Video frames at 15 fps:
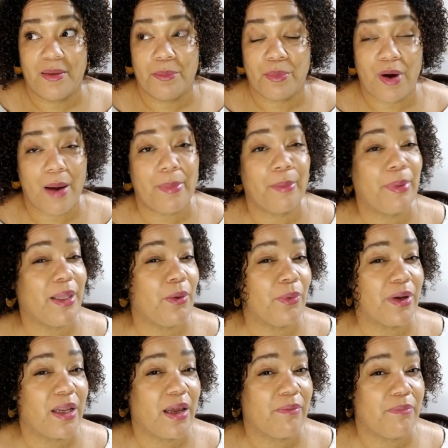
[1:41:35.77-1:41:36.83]
probably
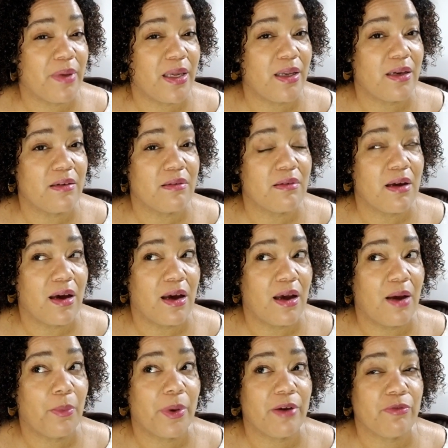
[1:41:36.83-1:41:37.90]
would have been, I
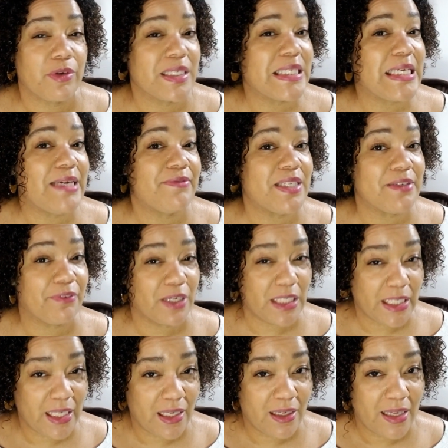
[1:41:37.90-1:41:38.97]
would have received
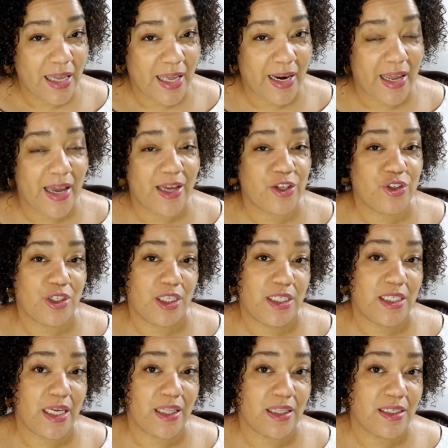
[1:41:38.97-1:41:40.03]
differently had I actually
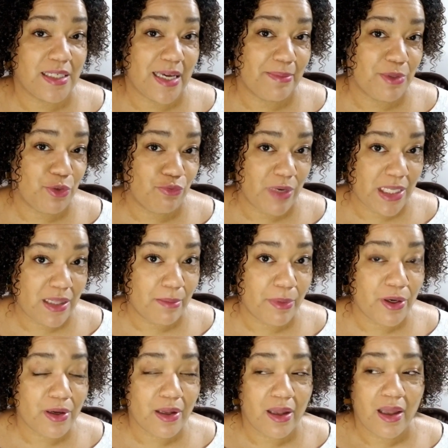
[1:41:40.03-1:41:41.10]
taken the time to read the
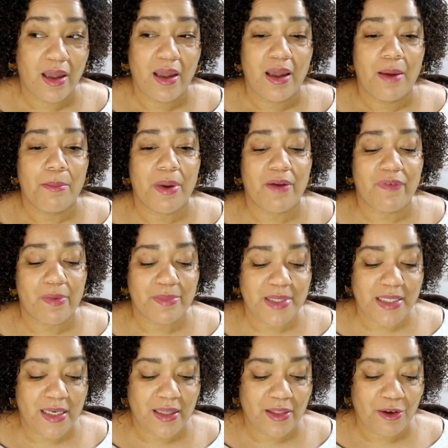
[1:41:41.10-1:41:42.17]
book. But if I'm
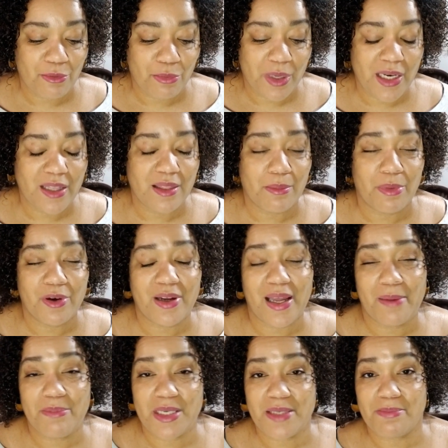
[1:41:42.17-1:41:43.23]
sitting there reading the book, I
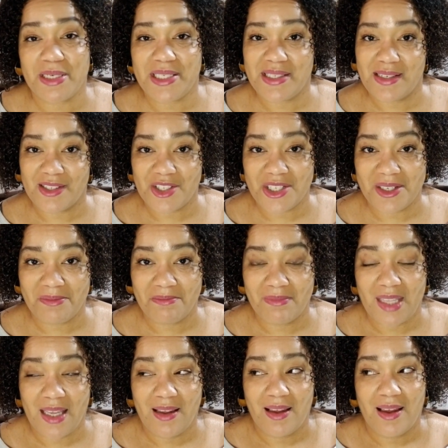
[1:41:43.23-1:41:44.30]
miss my stitching.
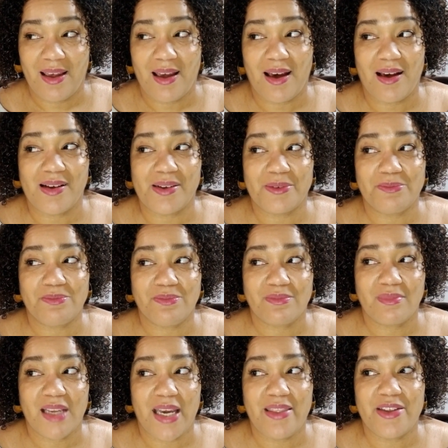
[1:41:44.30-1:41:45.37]
And
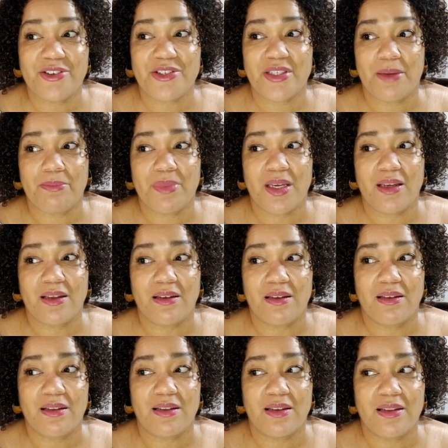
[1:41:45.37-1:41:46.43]
there
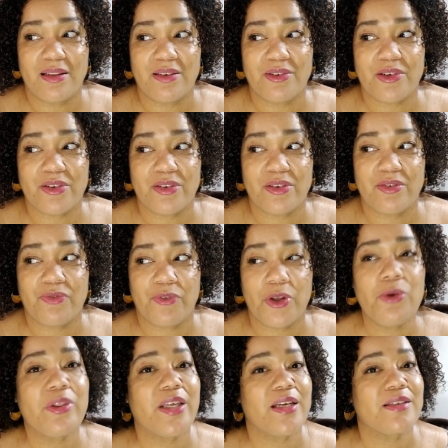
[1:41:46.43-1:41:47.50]
are
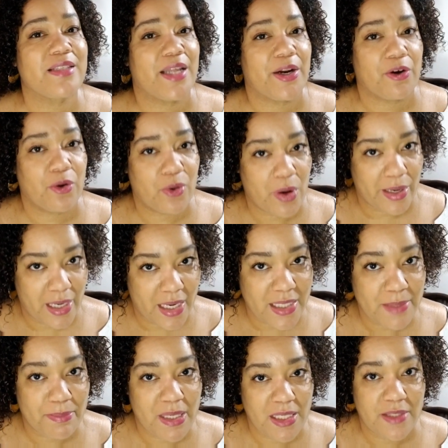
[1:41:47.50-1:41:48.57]
few things that are quite as
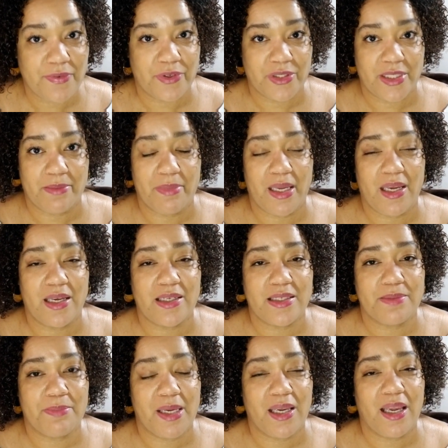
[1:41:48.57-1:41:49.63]
peaceful to me as
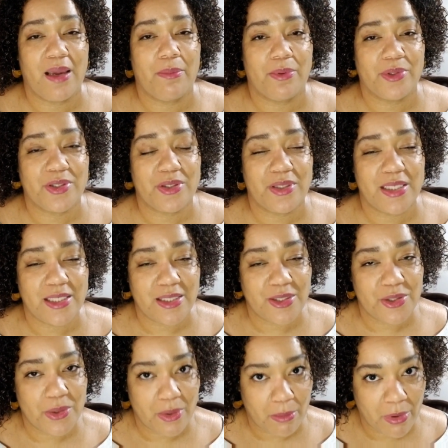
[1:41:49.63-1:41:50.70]
being able to listen
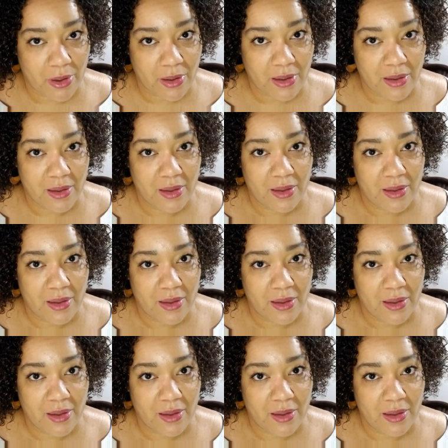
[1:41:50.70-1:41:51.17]
to a book